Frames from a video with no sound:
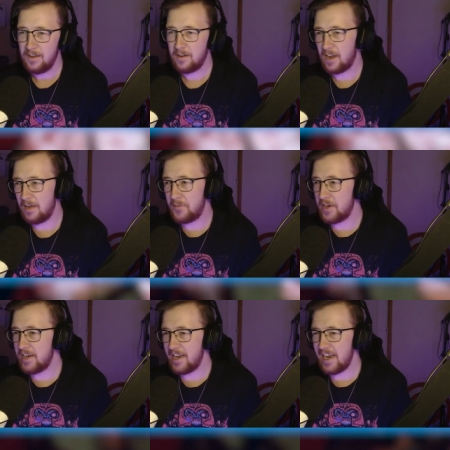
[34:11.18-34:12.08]
covered
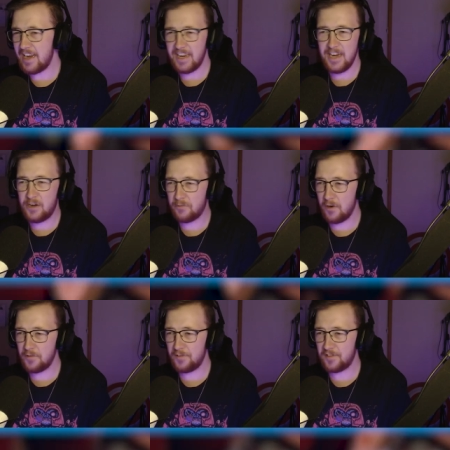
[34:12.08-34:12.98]
in icky,
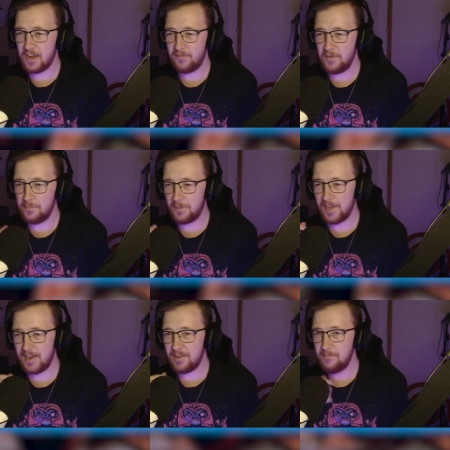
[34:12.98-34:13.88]
gross stuff and
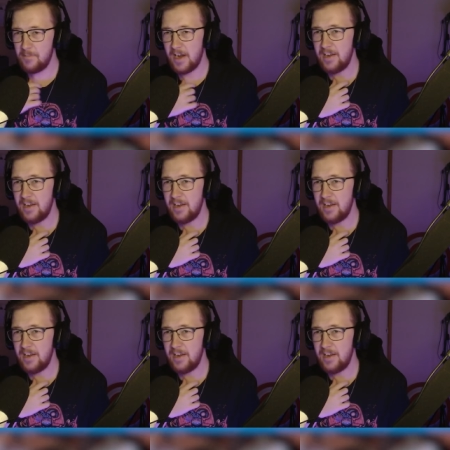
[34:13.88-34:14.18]
blood and meat,